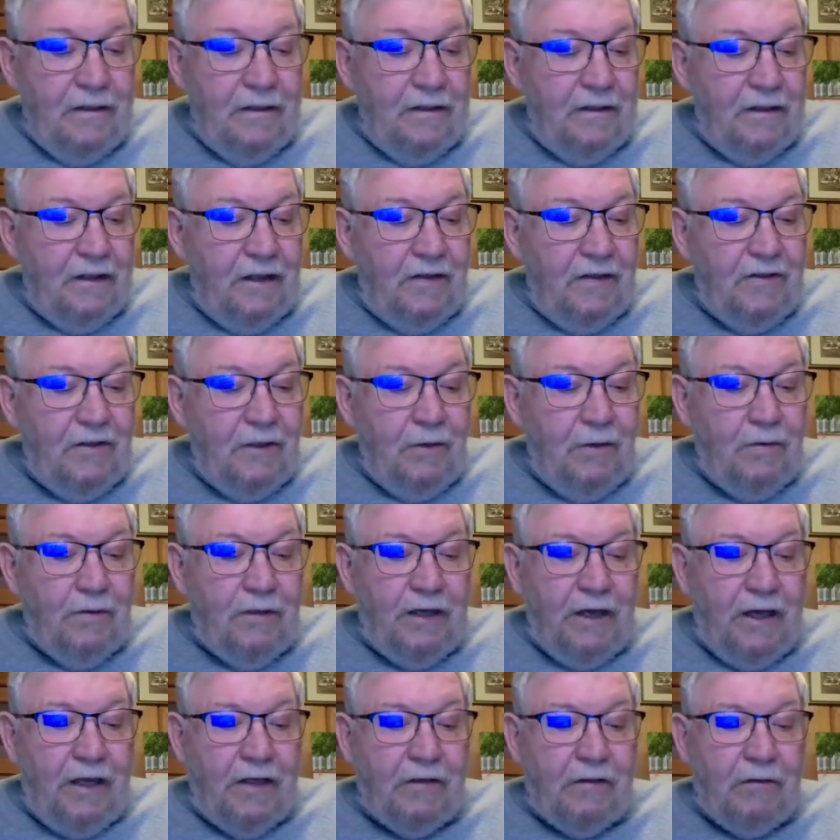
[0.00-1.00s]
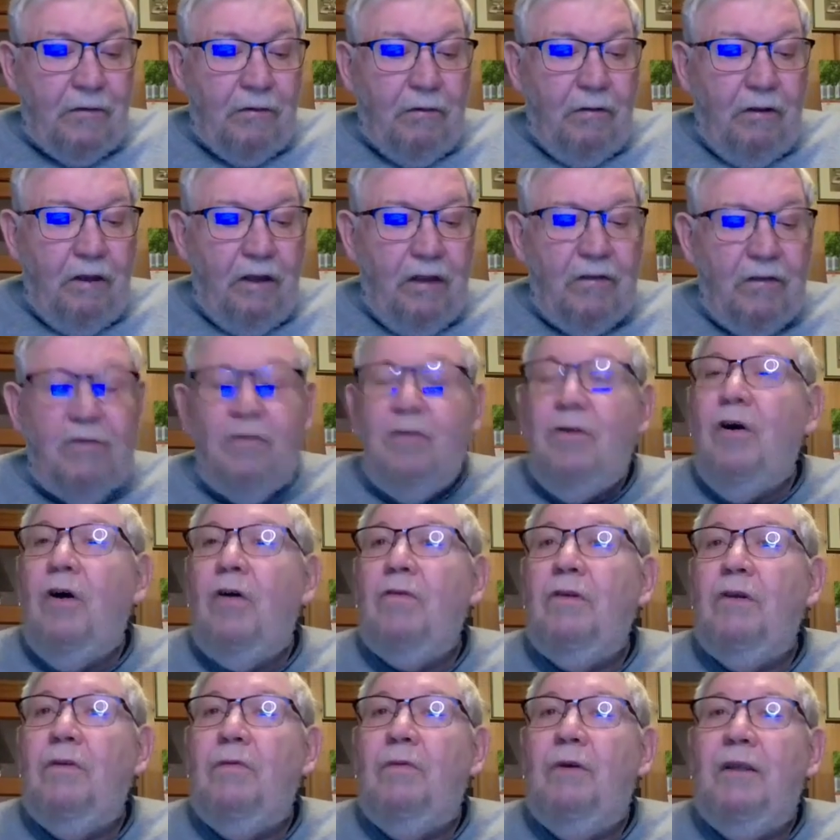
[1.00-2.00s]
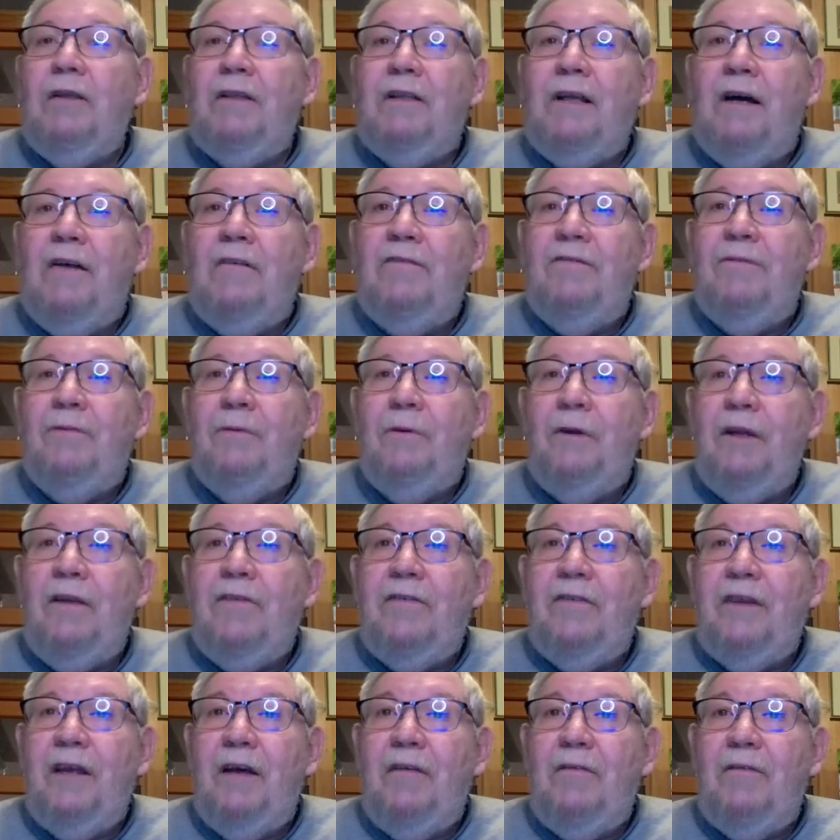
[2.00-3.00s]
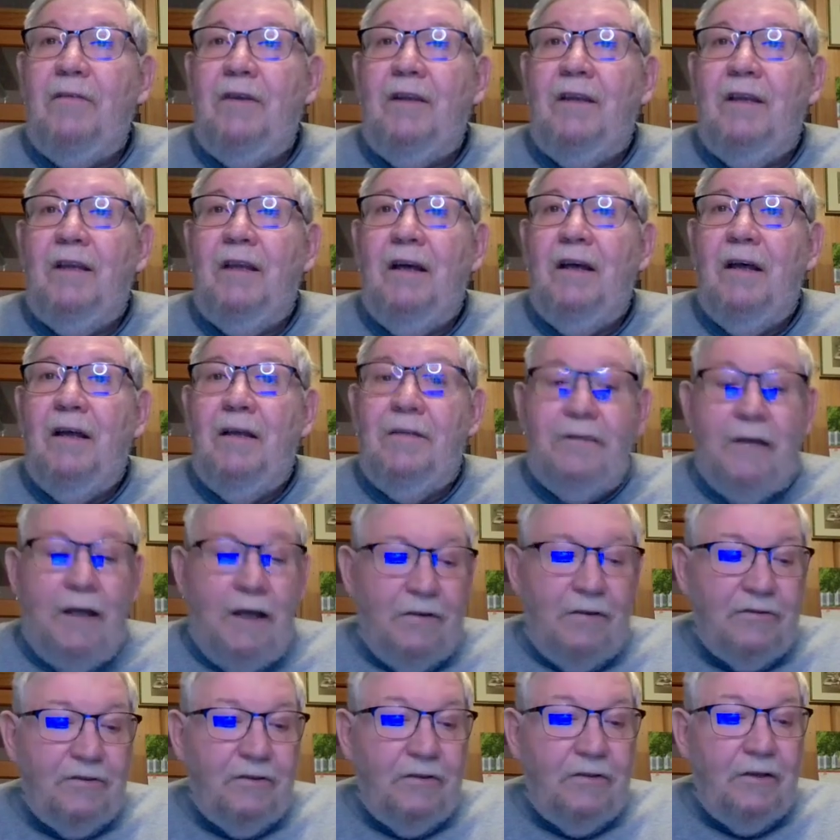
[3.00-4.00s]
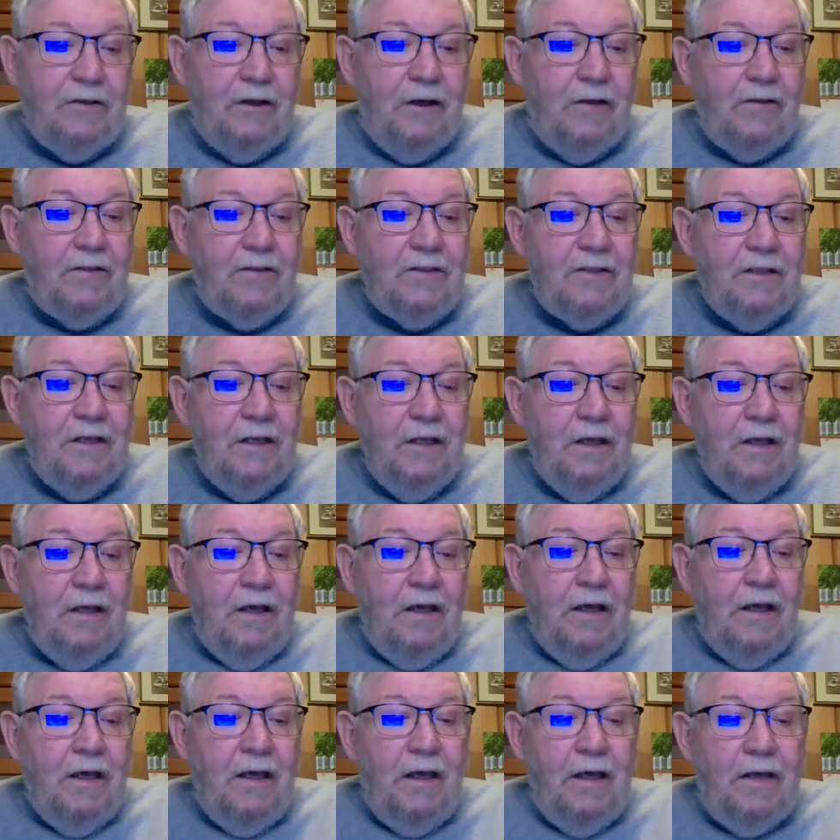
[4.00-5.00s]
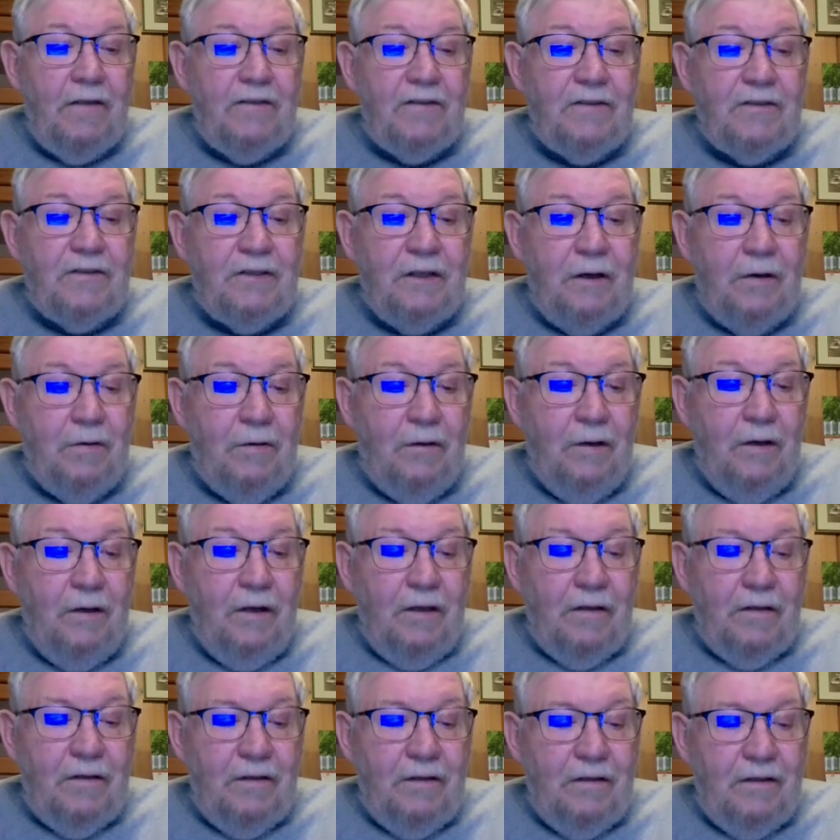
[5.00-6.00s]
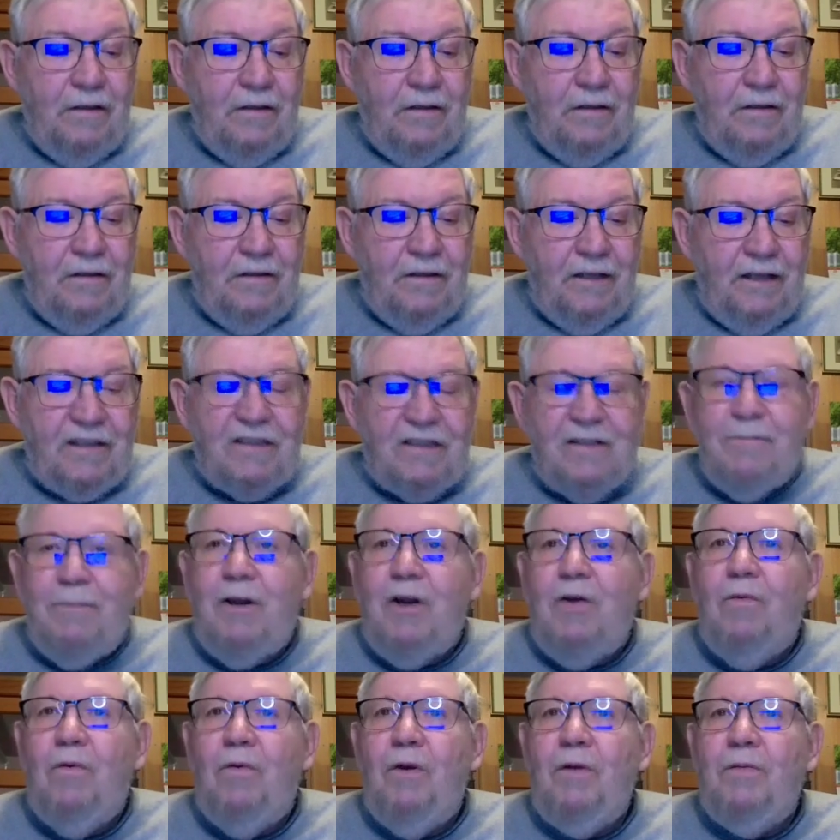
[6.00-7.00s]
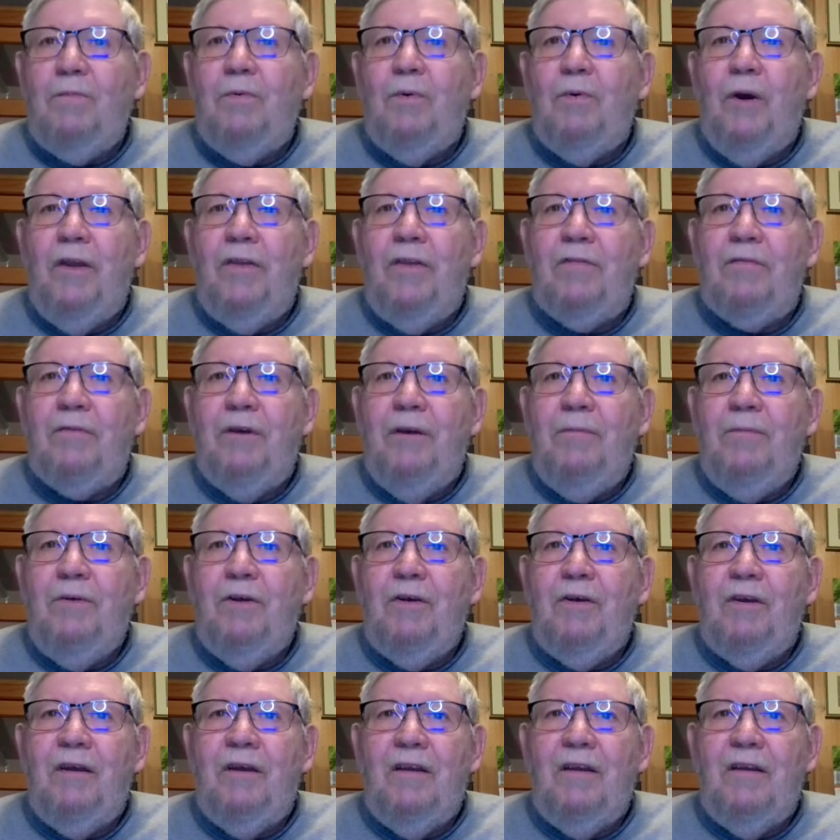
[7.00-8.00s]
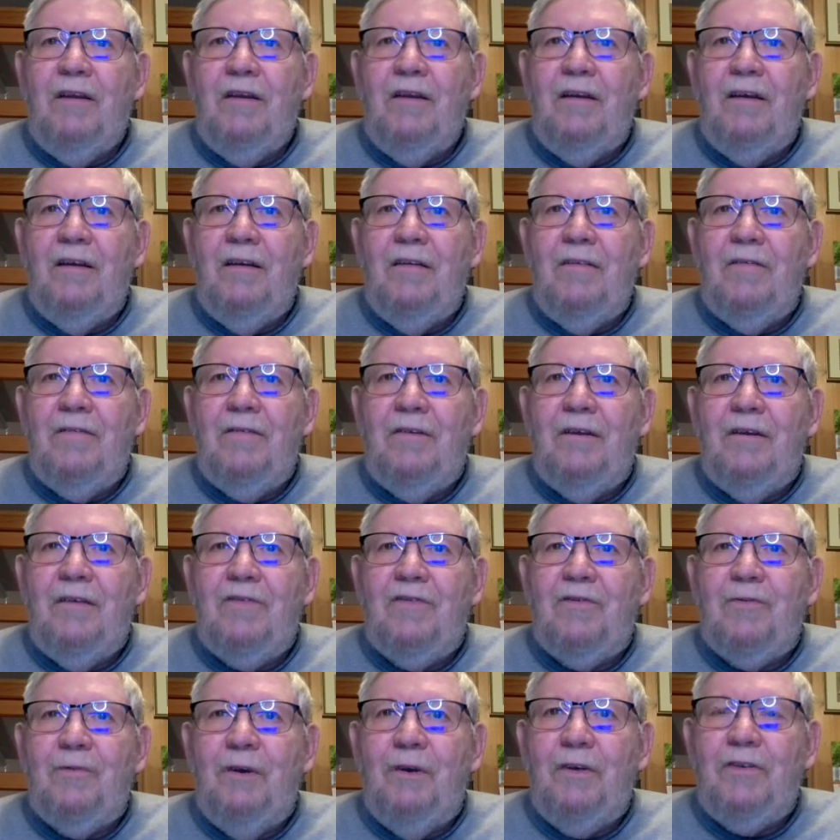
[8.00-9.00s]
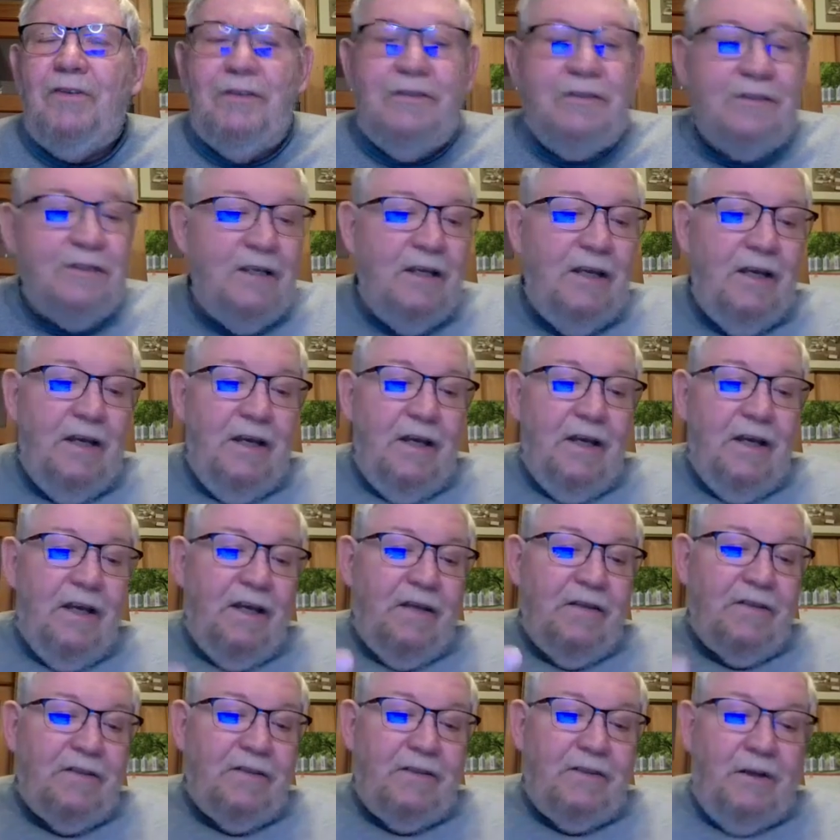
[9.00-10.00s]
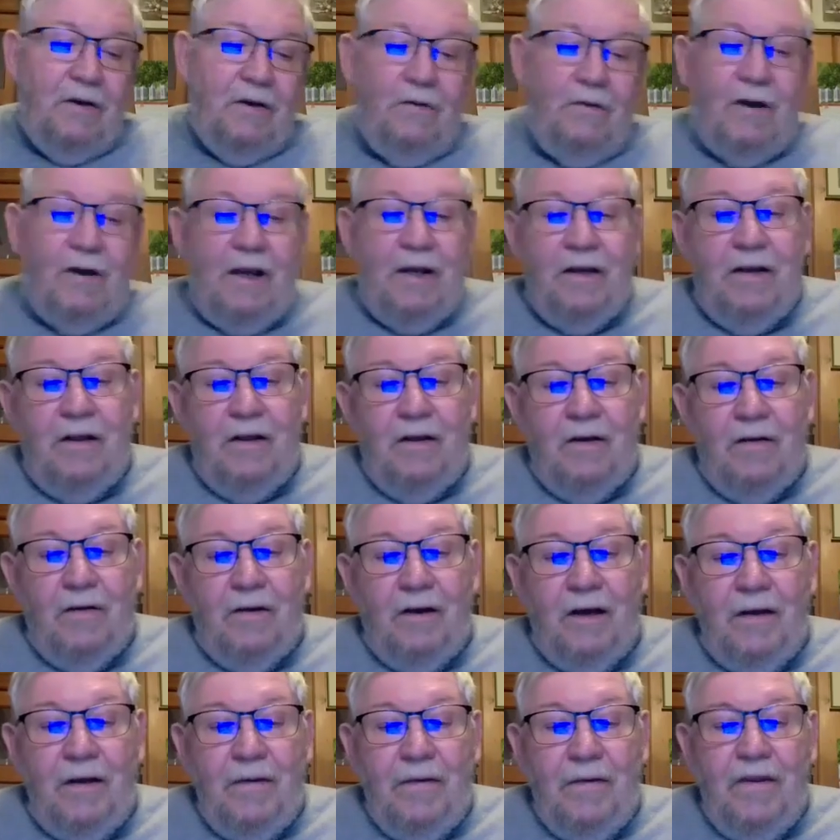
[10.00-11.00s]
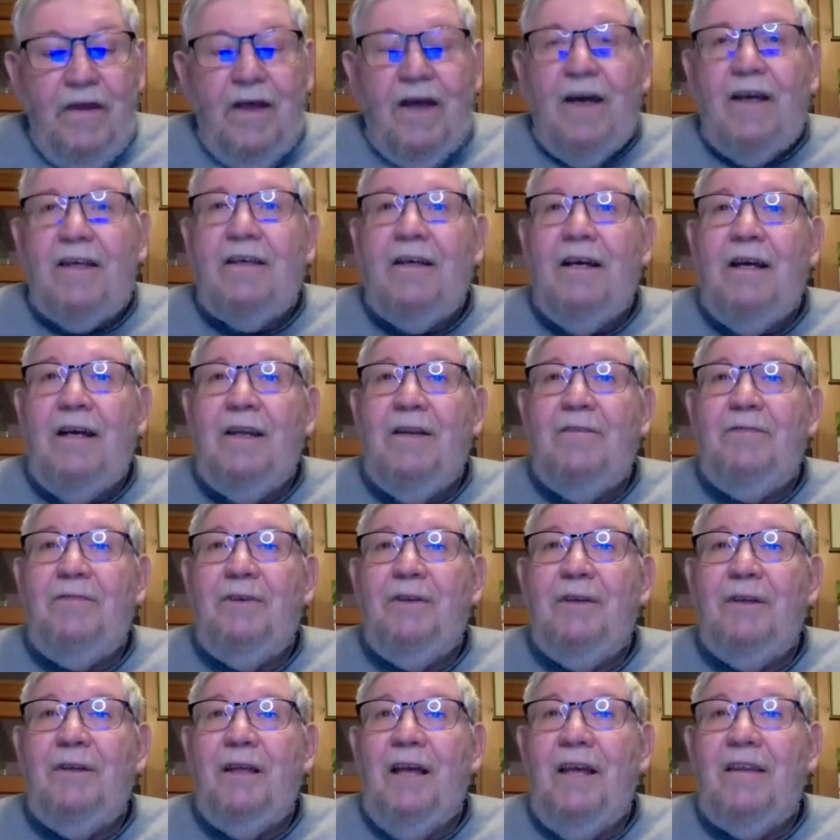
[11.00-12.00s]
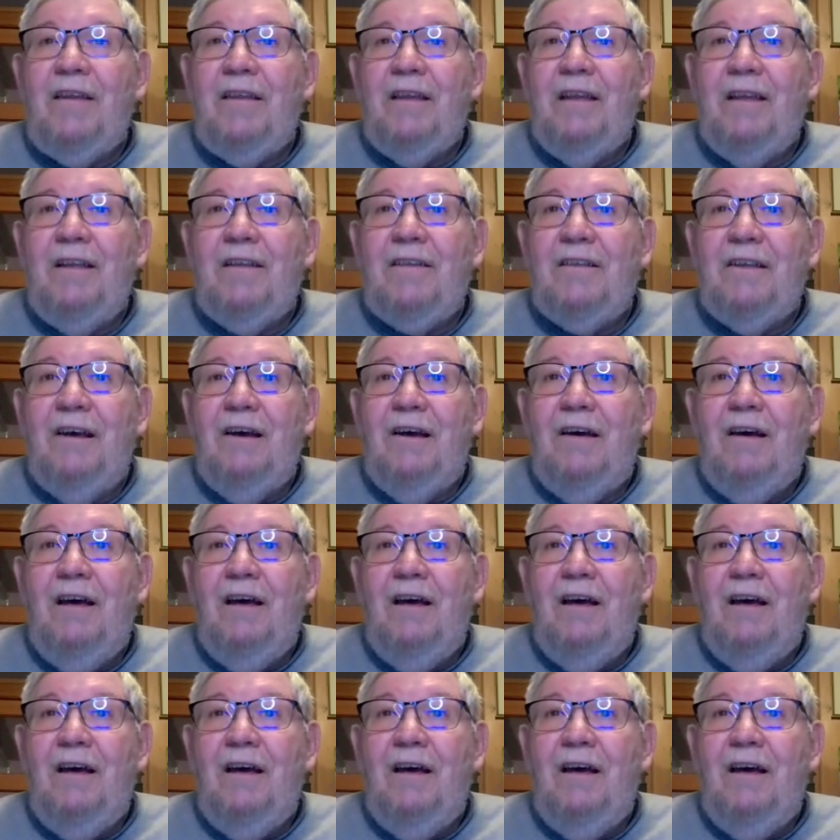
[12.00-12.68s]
the unknown category only went down 47,000 tons. And so that's about 1.3 million switches. And so I don't know. I kind of feel like that